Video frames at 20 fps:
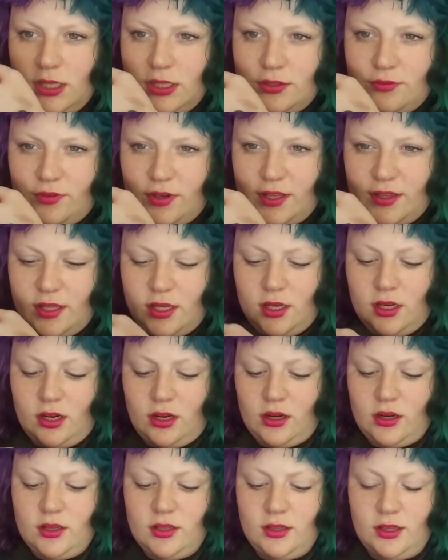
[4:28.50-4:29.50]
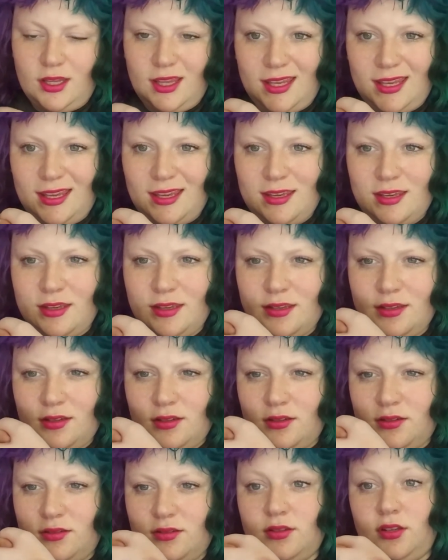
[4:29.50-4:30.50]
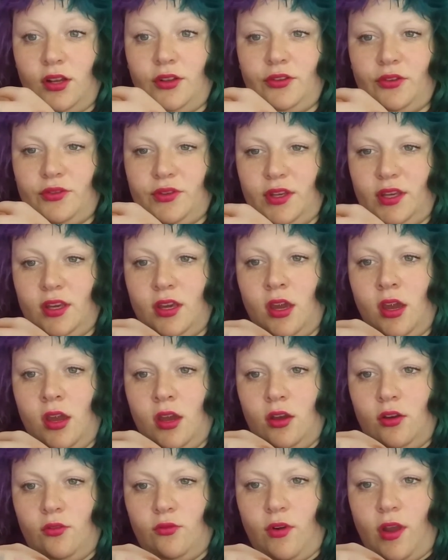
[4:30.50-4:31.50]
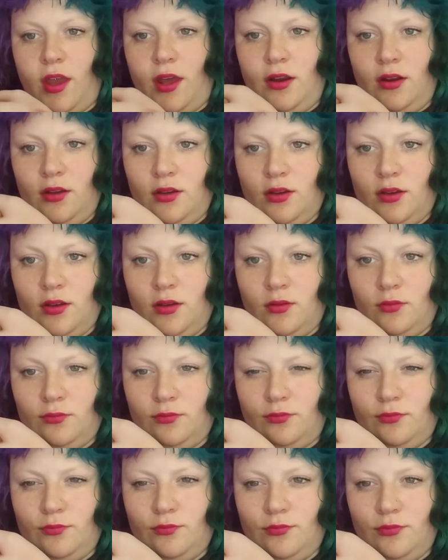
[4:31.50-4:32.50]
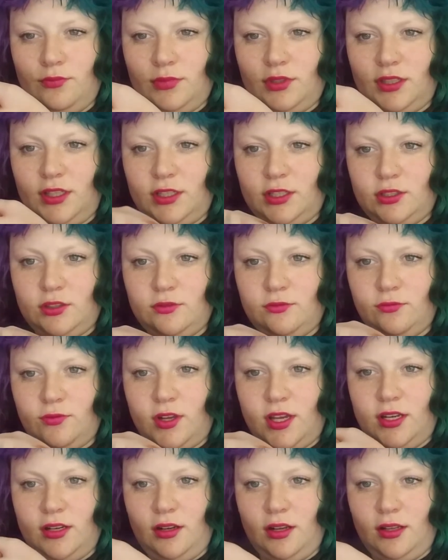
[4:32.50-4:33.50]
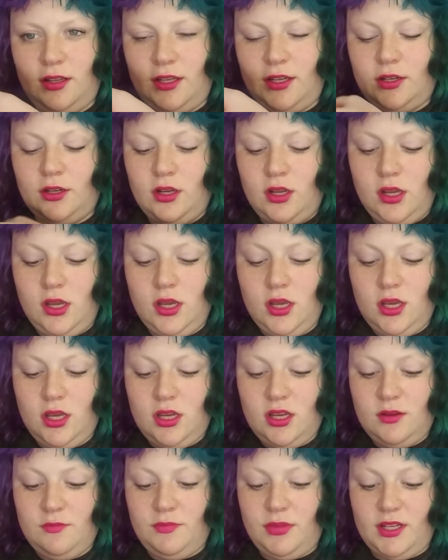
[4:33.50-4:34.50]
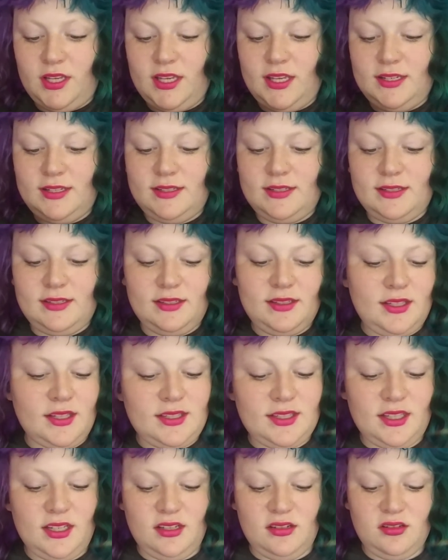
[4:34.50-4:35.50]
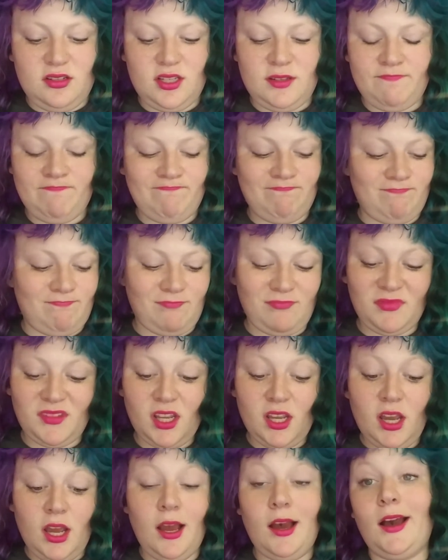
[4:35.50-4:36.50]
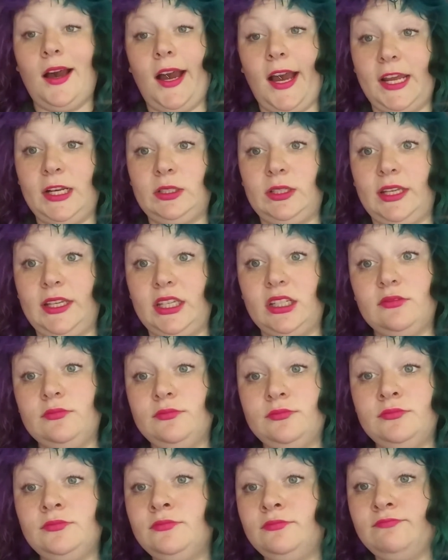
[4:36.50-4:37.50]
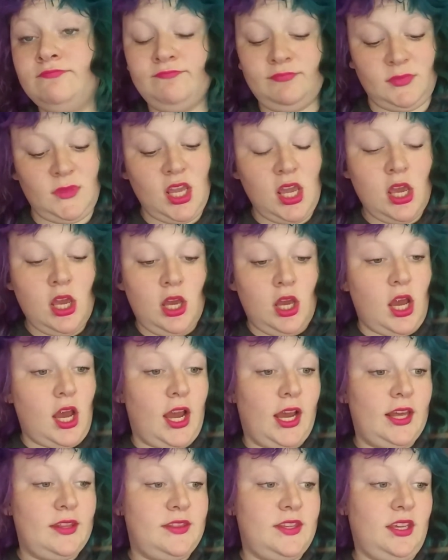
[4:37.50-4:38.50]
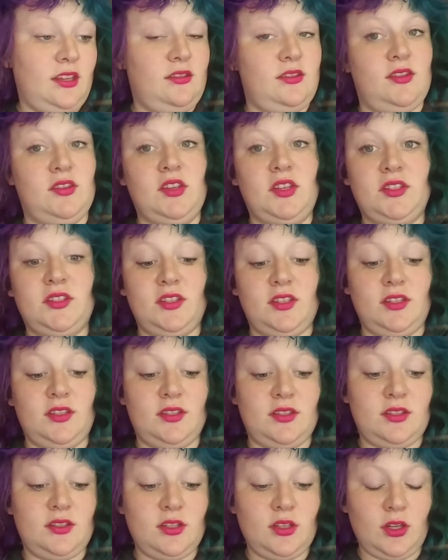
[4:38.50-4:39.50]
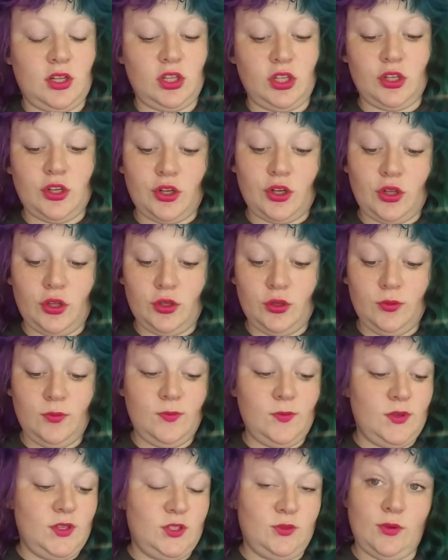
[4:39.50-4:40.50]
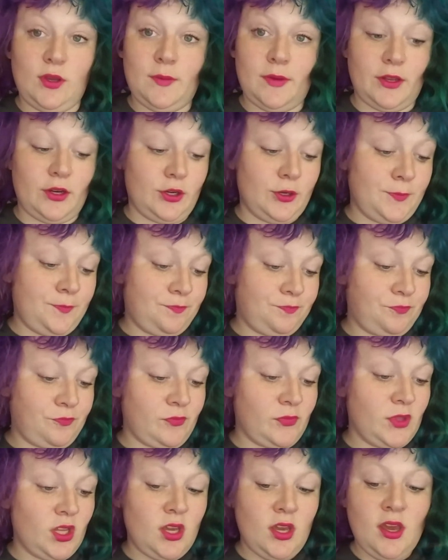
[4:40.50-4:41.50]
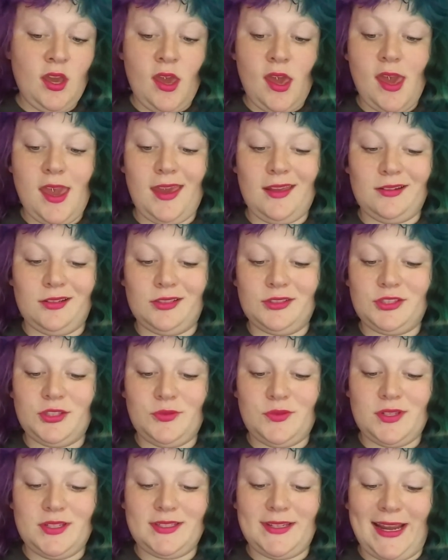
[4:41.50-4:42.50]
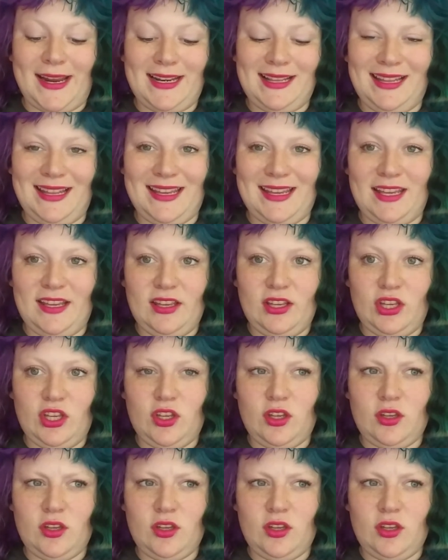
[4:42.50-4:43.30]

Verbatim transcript: It's right there. Like, I also see red, clear, red, clear. But it doesn't, I don't like it. I think NYX's glitter glue is way better. And also this kind of like,